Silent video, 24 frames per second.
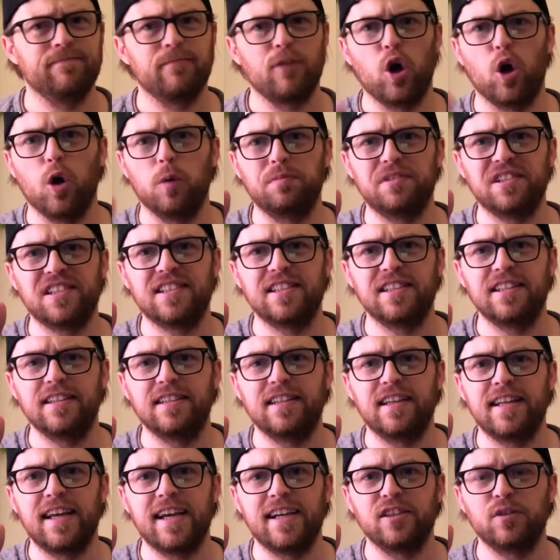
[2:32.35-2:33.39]
Hope to see you in the
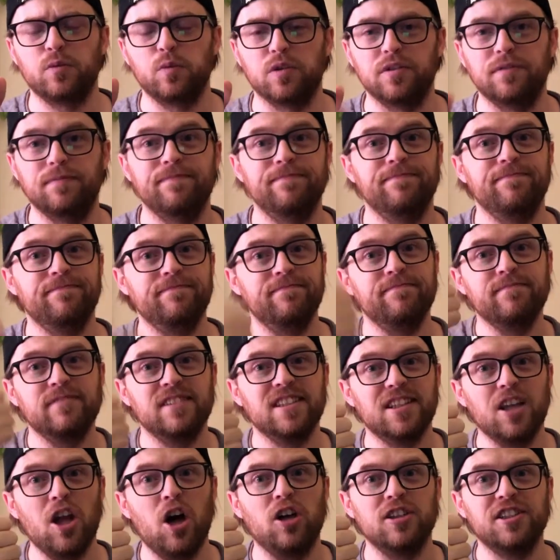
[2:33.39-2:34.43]
next one.
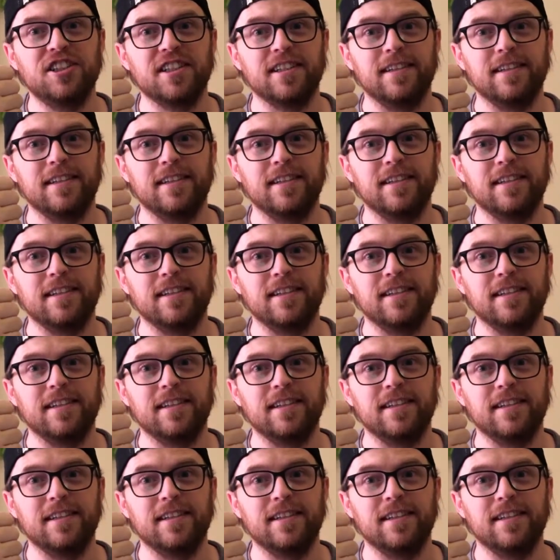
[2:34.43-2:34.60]
Let's launch